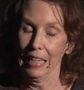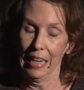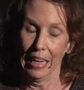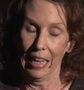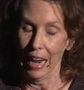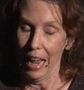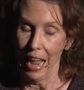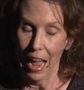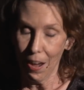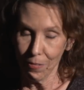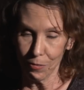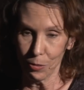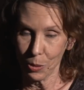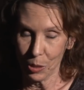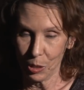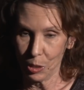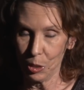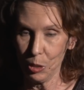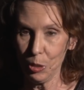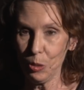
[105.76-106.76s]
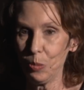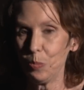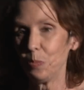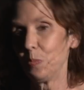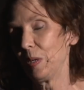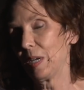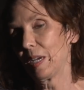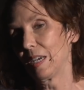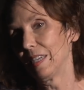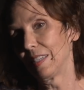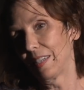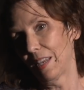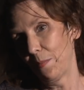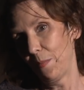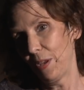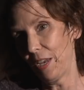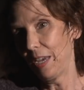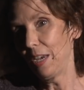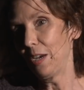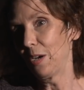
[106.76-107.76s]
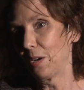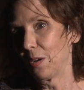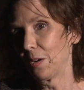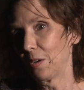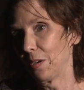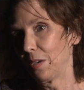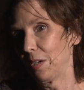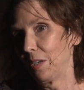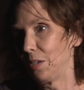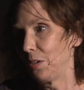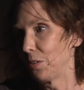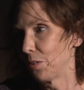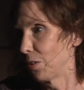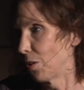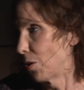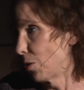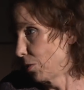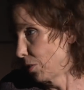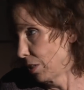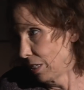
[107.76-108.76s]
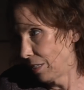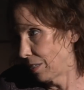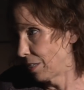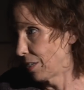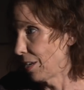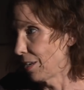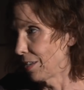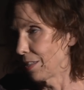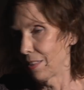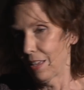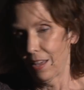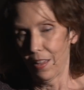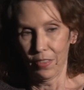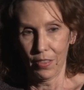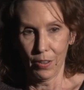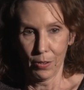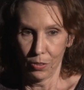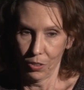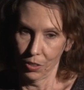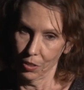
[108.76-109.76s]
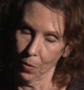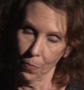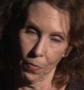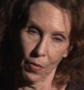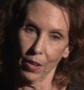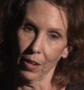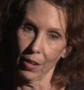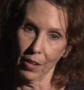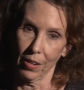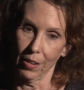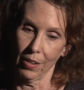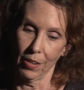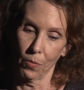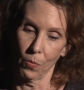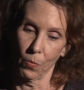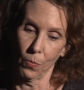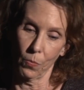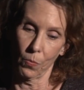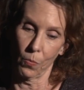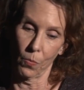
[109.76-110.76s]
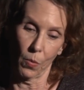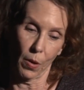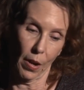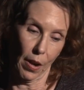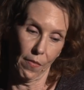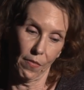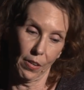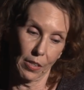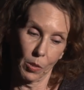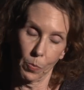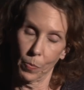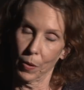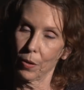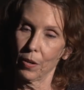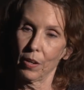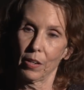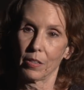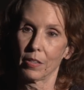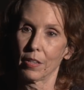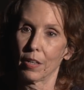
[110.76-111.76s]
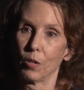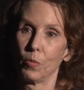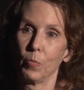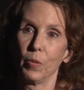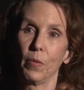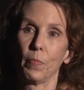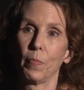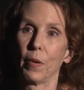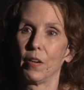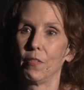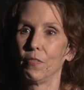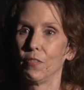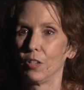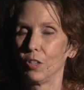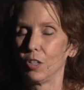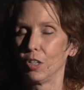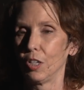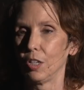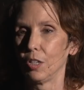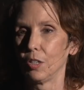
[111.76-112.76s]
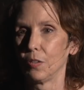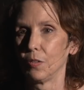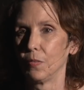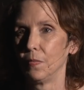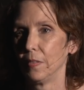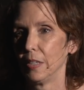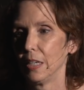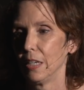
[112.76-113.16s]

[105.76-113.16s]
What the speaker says: And I have to assume, because I'm here and you're all listening, that there's something in what I've experienced that'll be a benefit to you.